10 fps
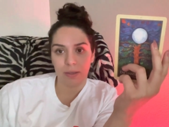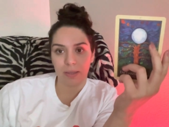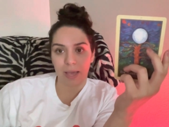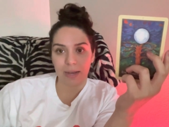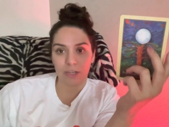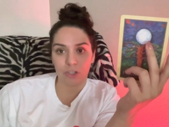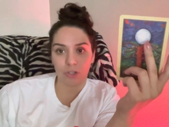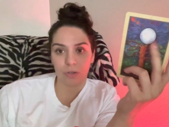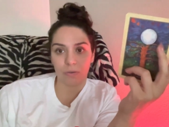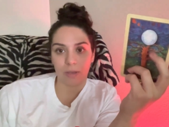The head is
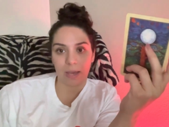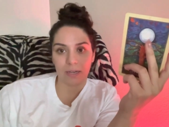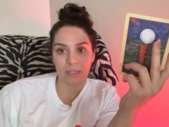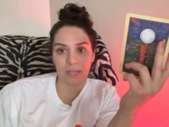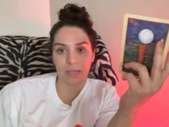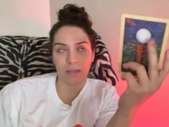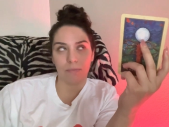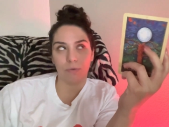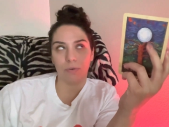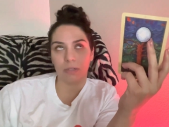you. The head is like the
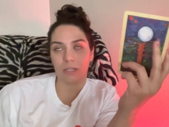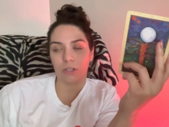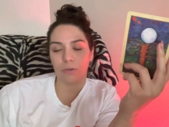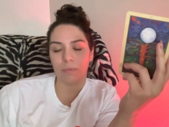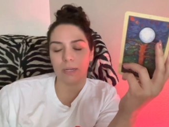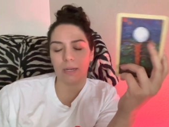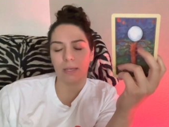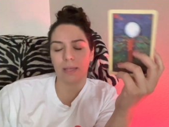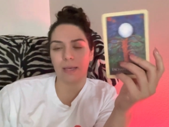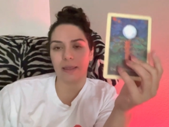moon. It's
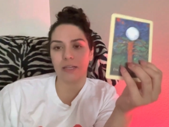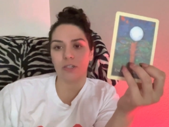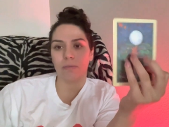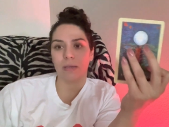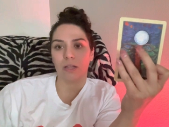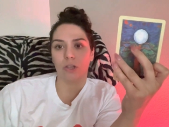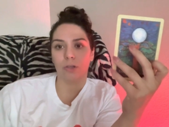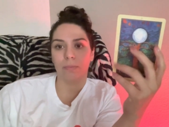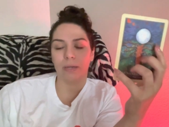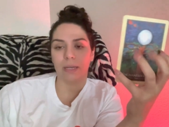illuminating, like things are being
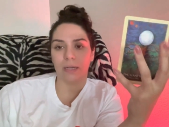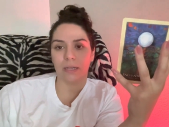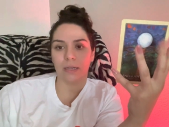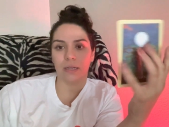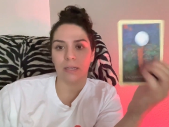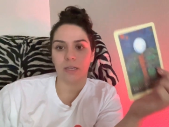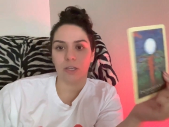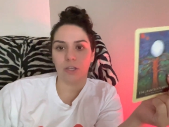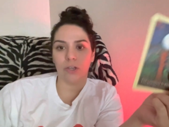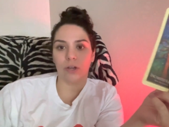illuminated.
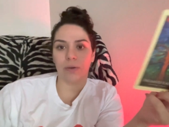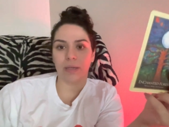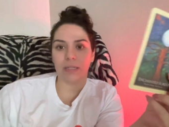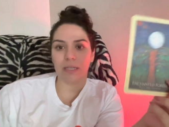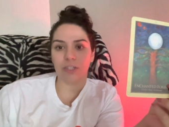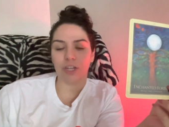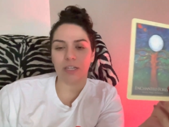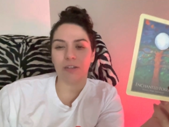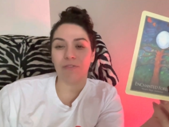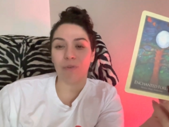You're going into the
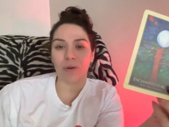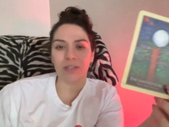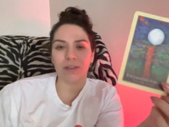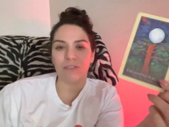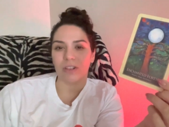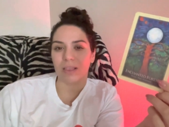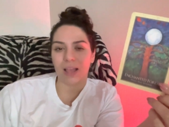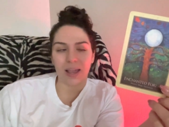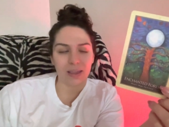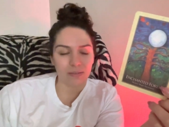enchanted forest of your
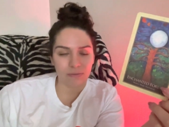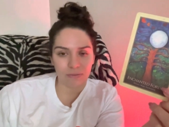life.